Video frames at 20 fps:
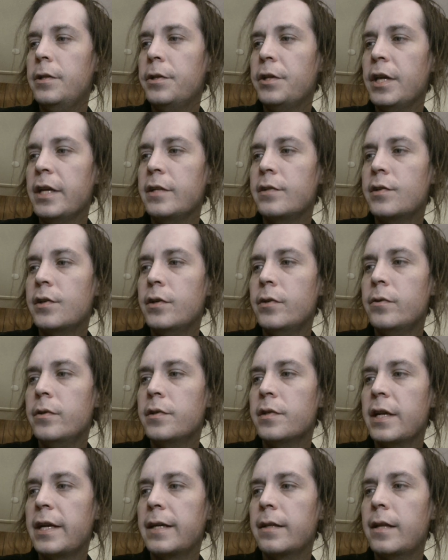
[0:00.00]
thing too,
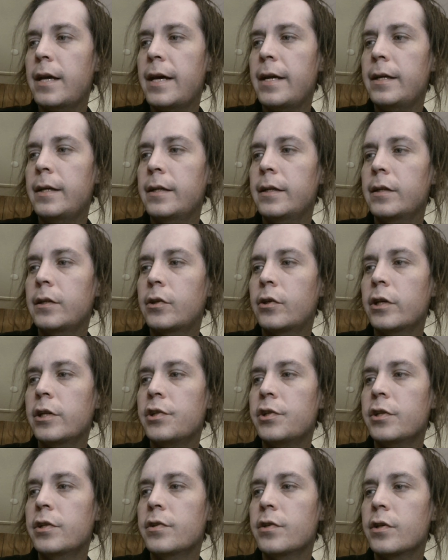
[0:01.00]
is like a lot of
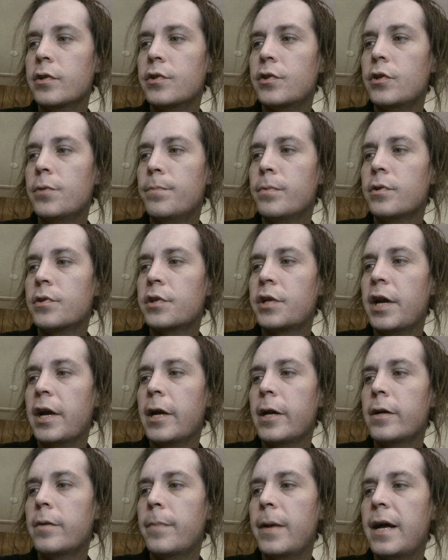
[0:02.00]
Christians are super
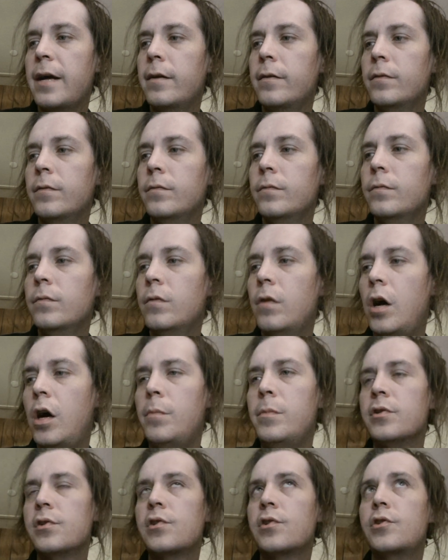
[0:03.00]
scared about,
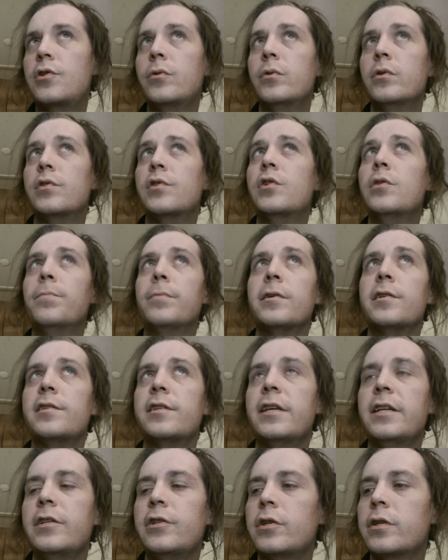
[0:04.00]
almost to a
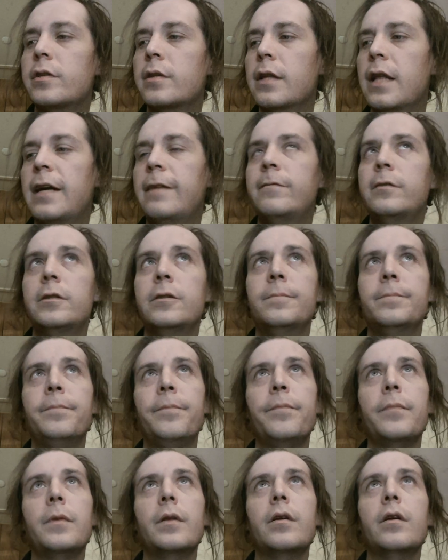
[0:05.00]
superstitious level
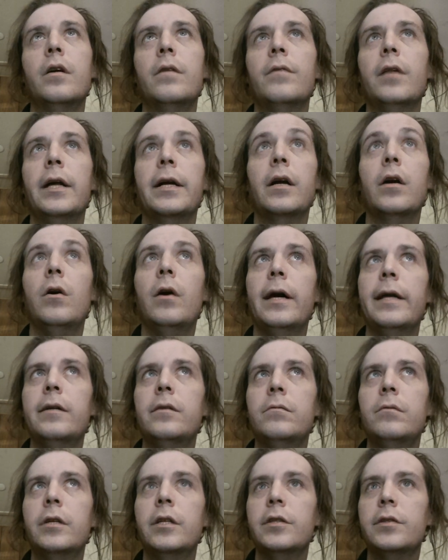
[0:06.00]
of like, oh, I
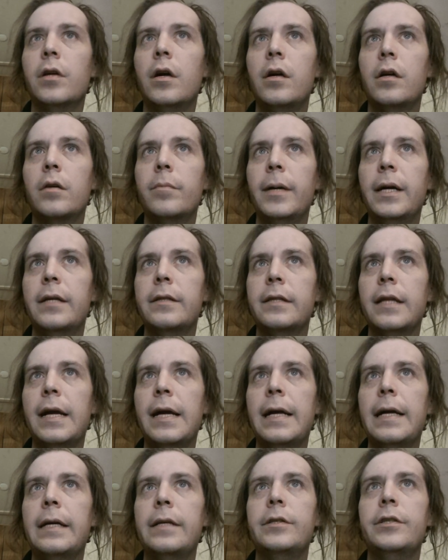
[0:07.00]
don't want to talk about
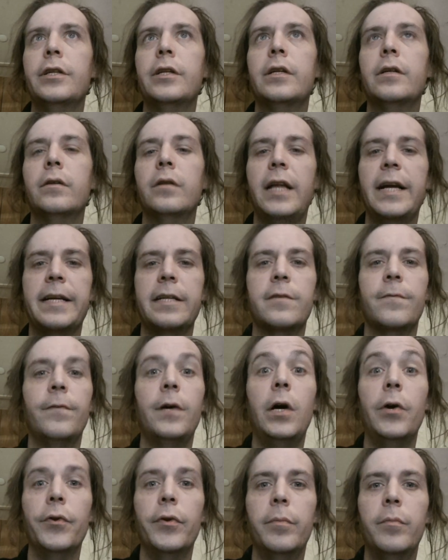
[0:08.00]
that, you know, like it's
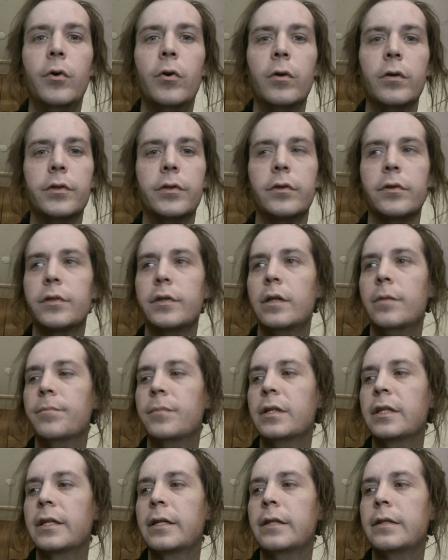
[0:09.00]
Voldemort or
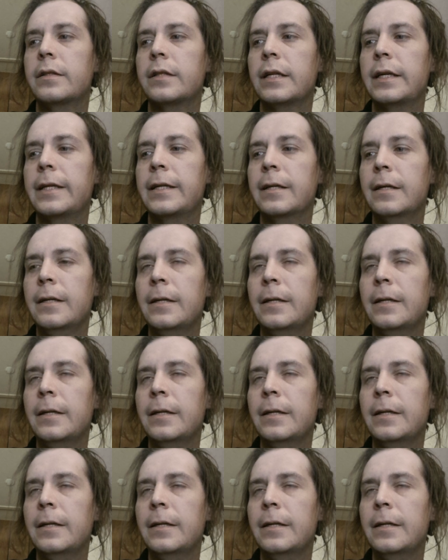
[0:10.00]
something. And it's like,